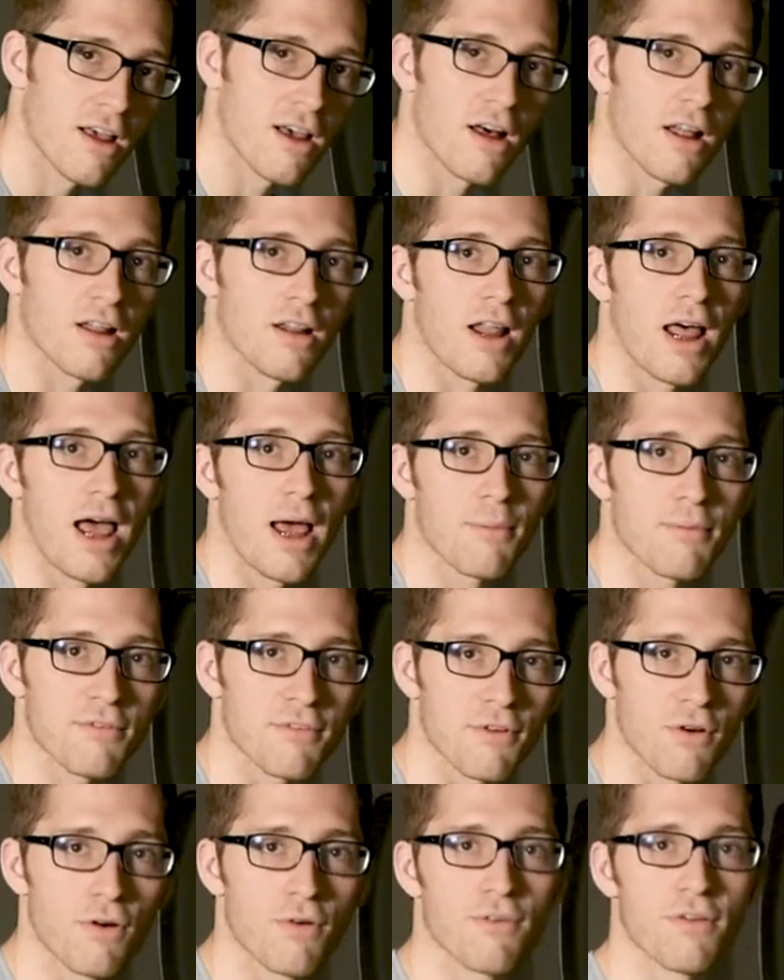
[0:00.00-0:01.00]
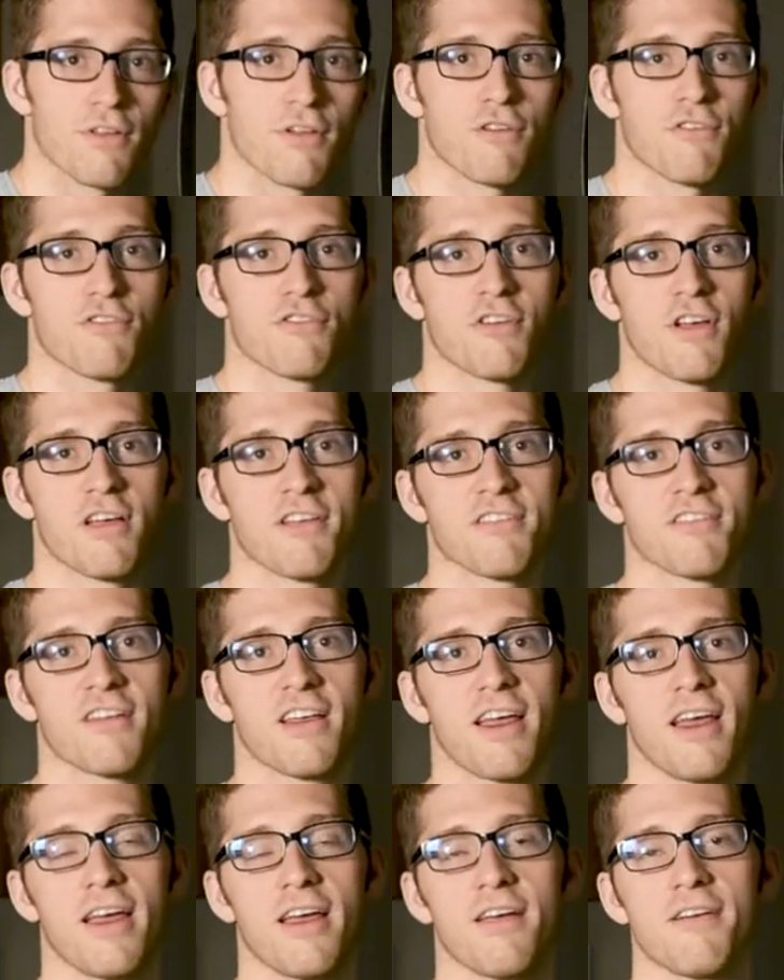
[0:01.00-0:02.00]
collapsed over, their
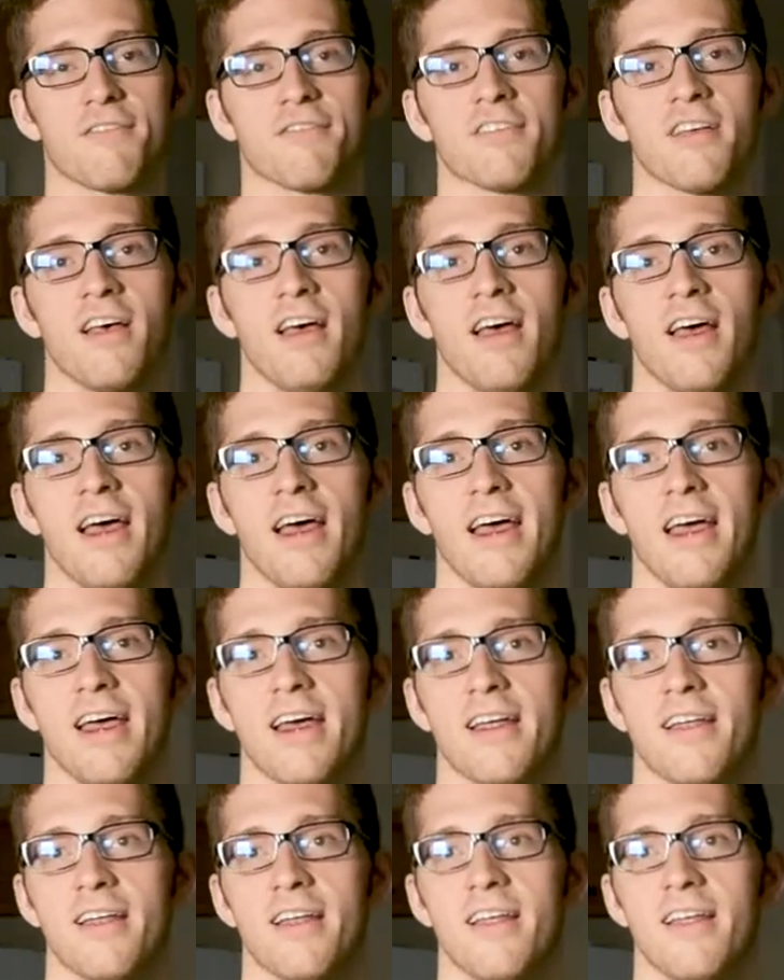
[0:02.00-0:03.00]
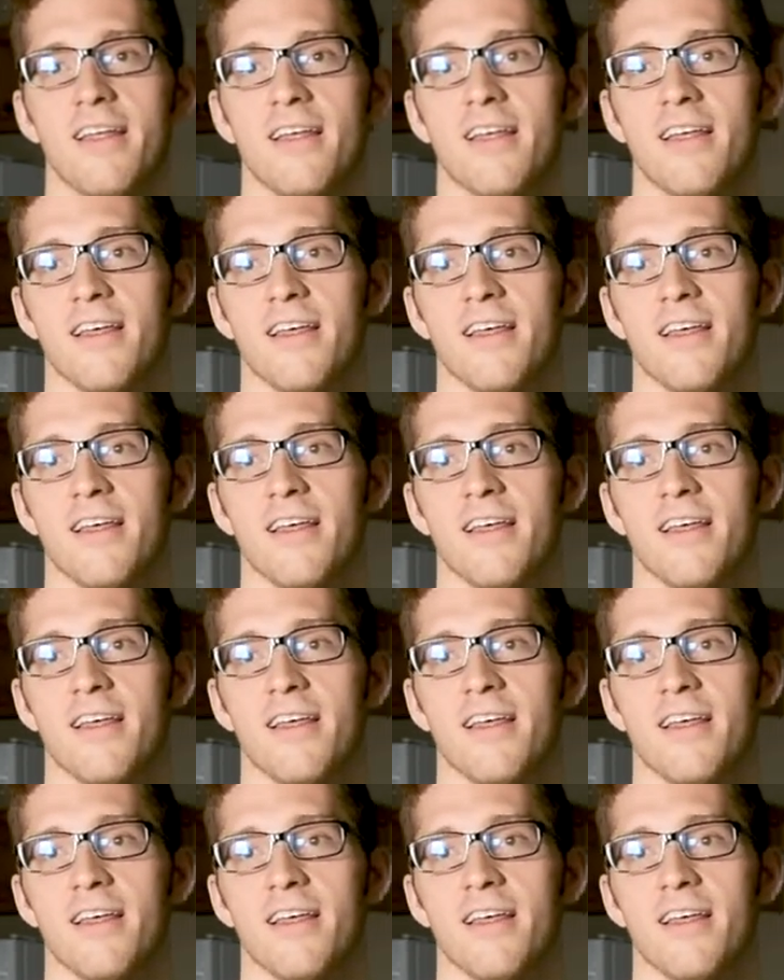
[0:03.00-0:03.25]
chest caves. And